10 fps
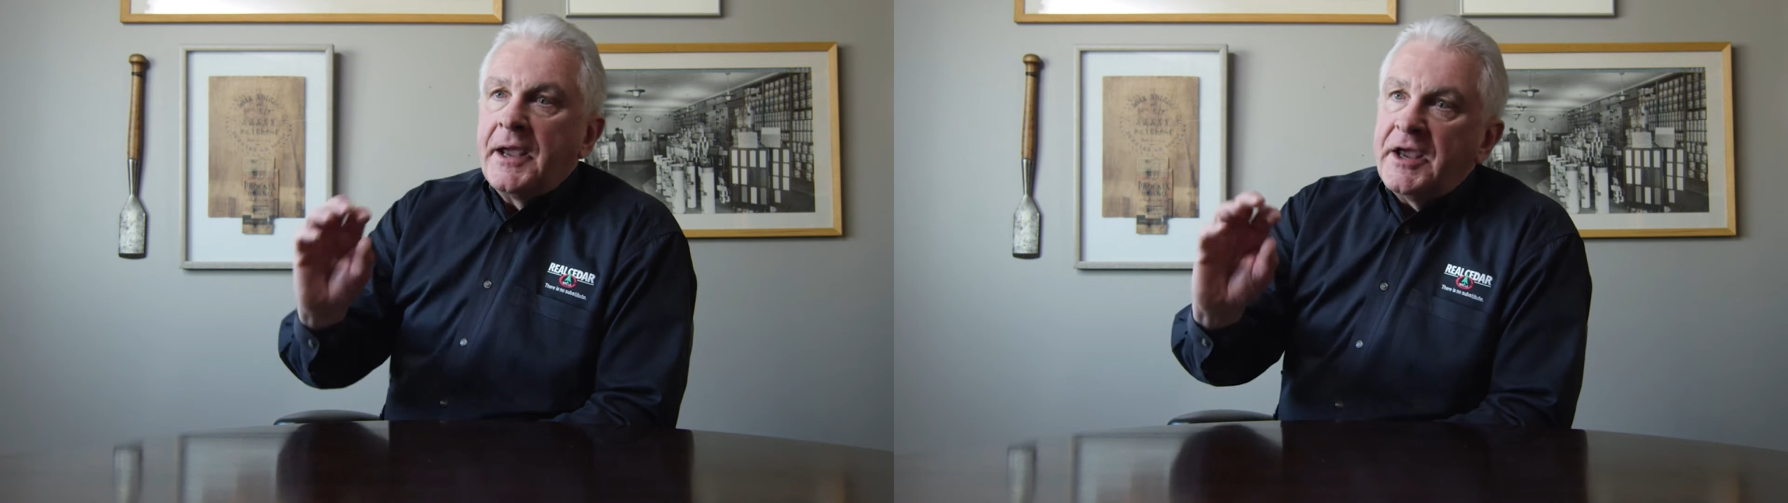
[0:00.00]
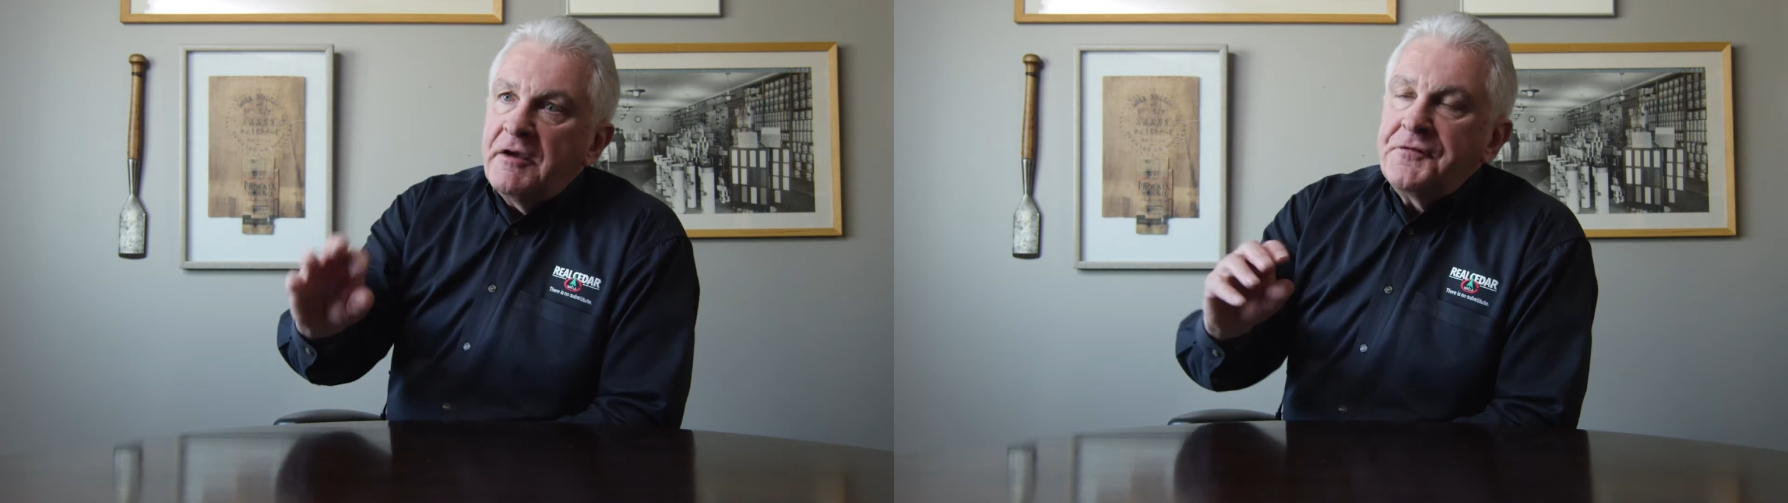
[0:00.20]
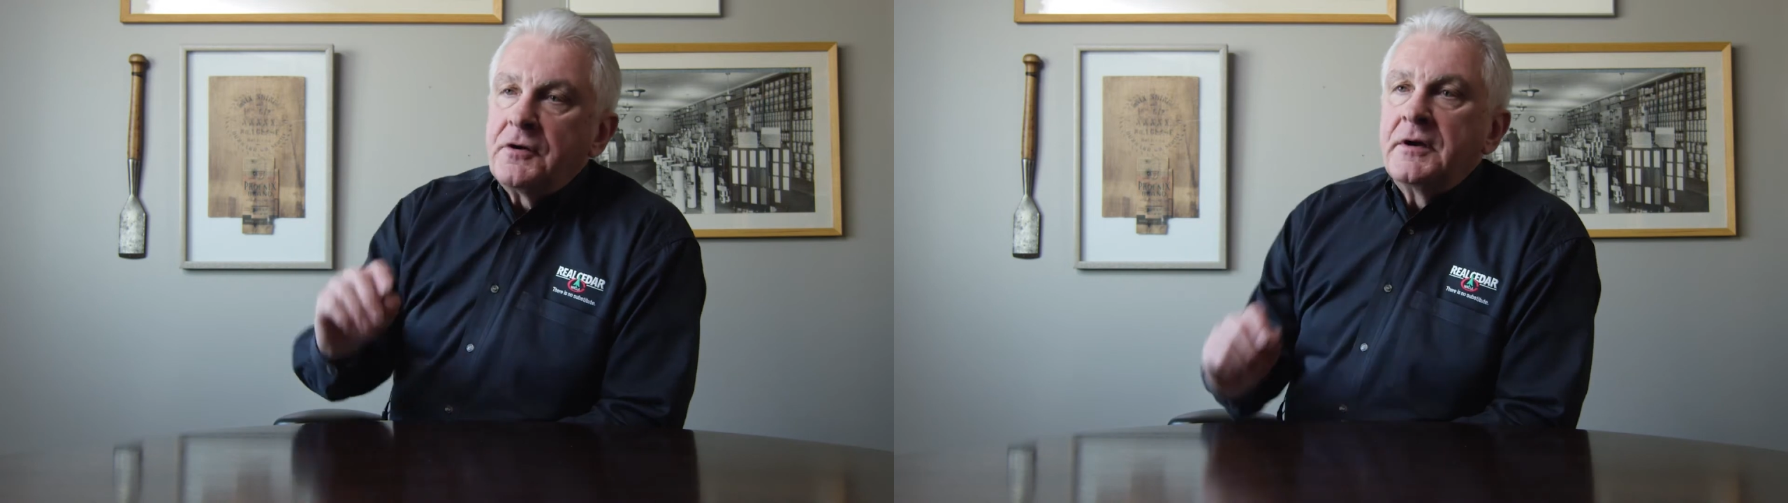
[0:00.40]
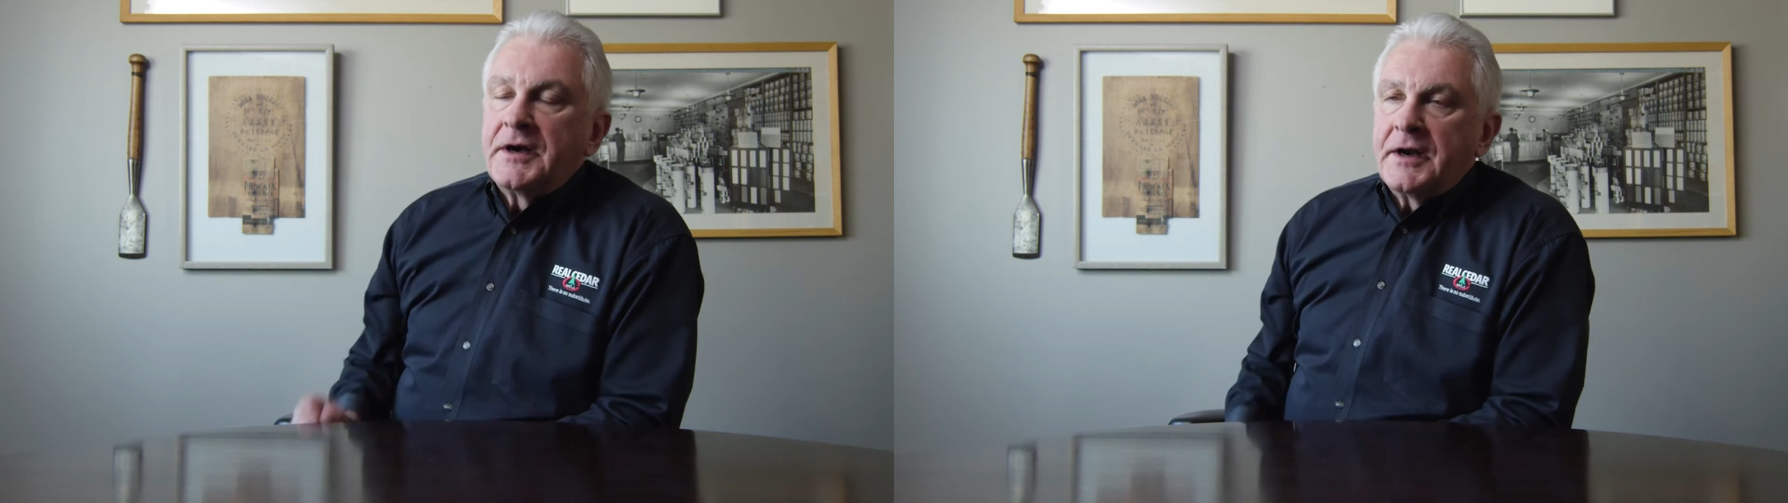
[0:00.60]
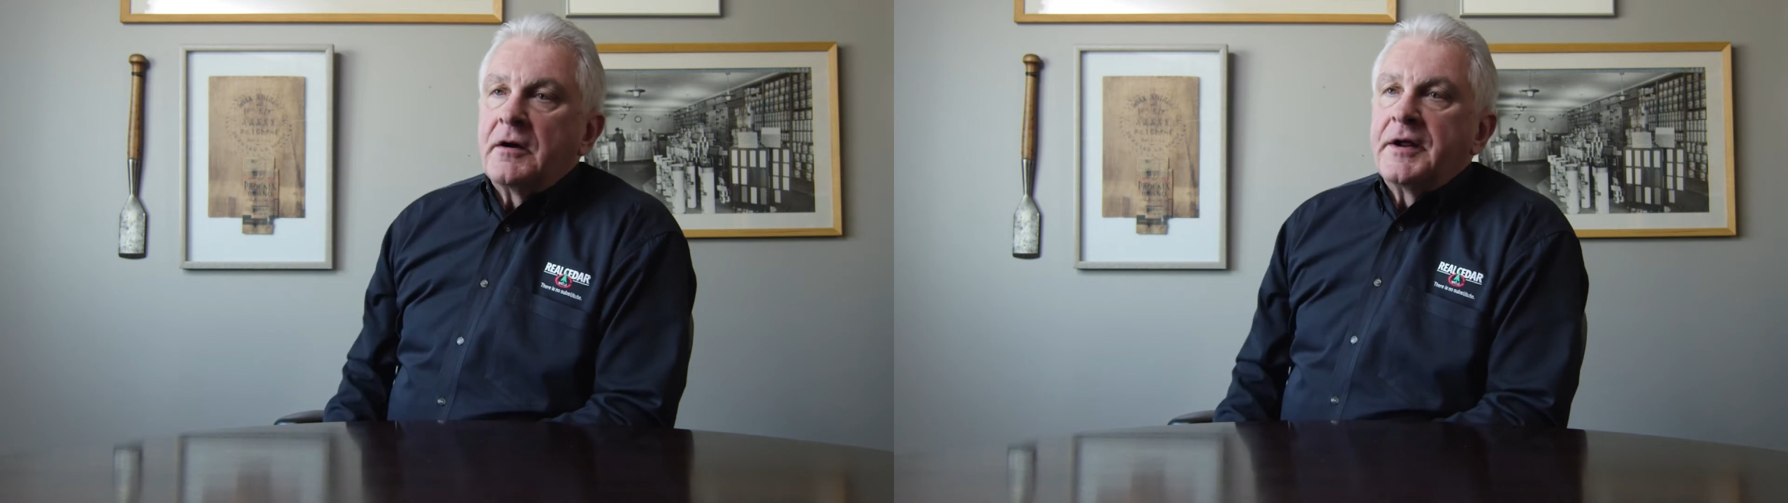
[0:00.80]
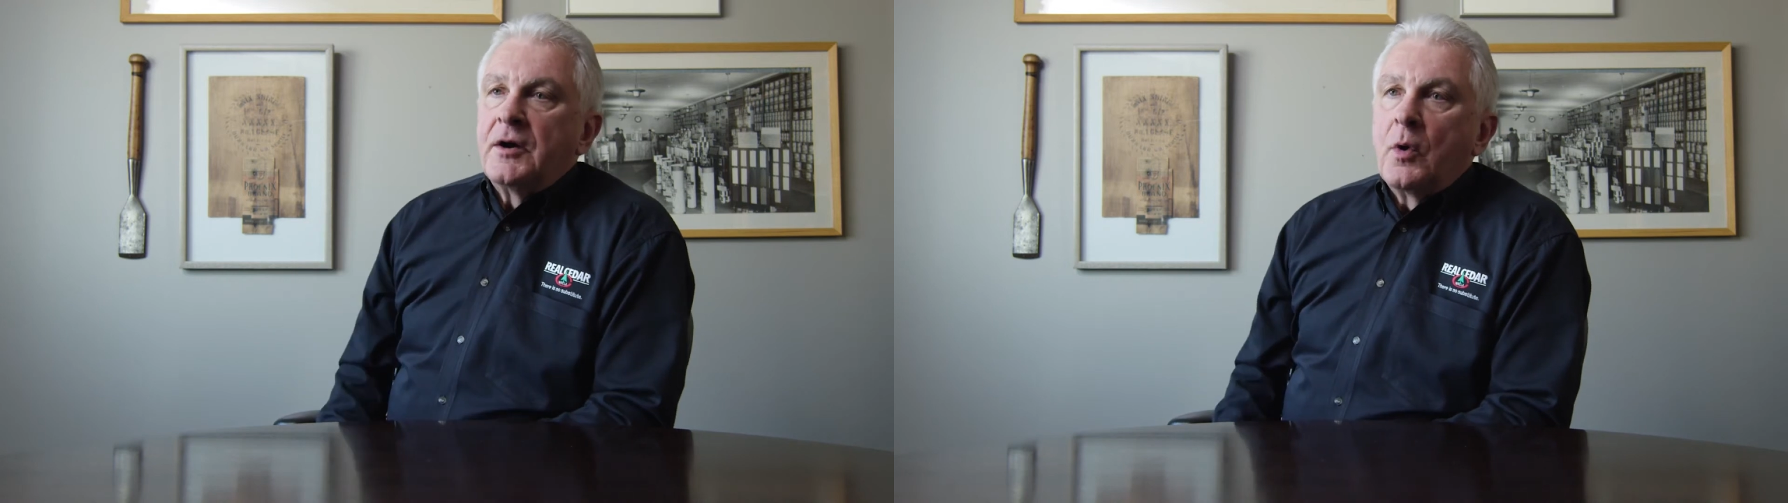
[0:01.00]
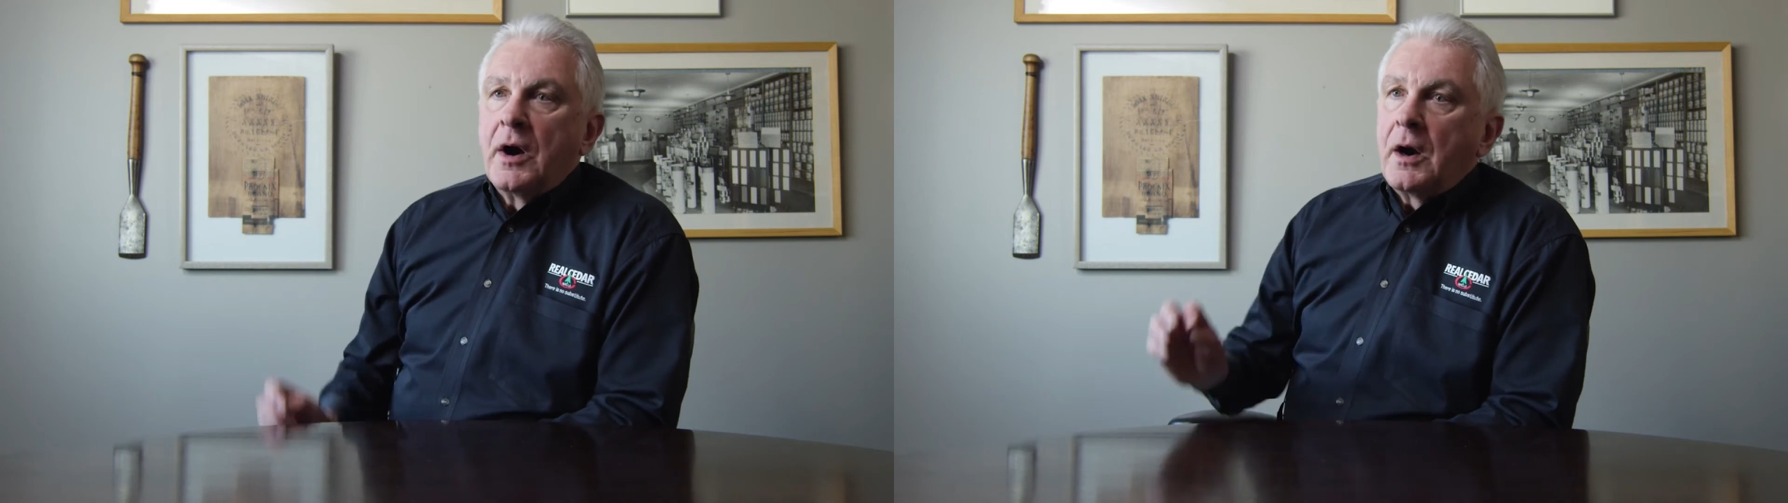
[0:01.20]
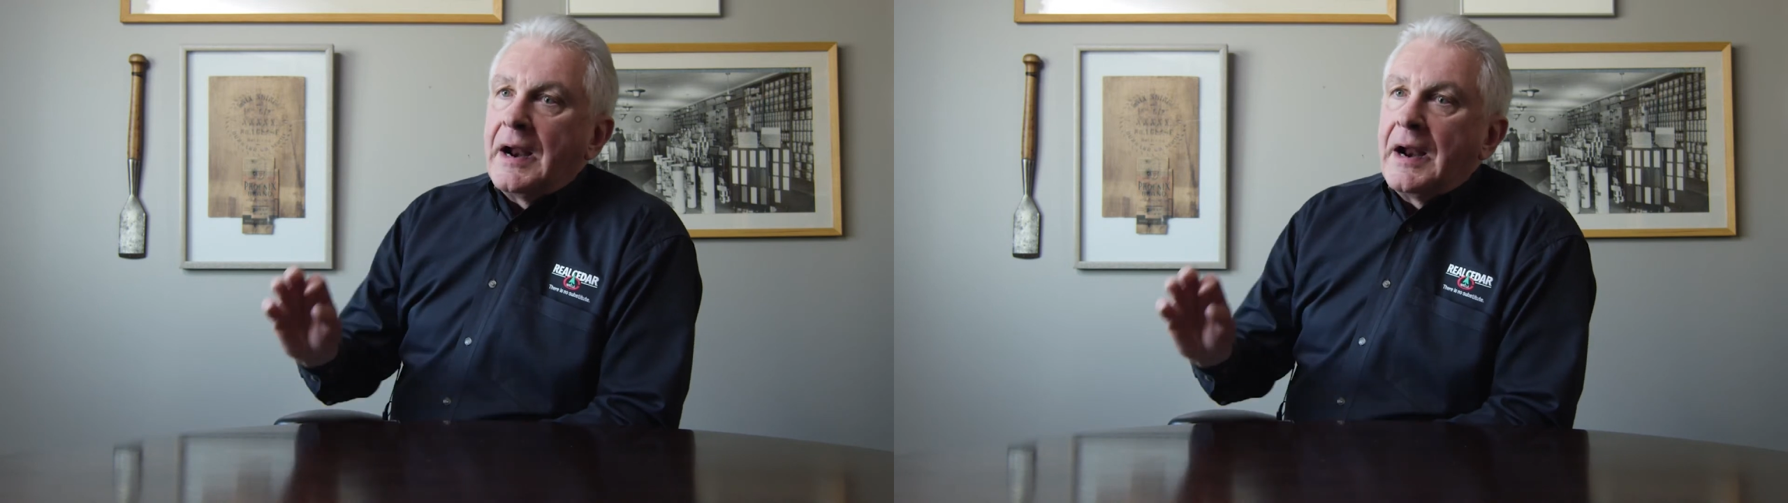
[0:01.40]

If you're in an area where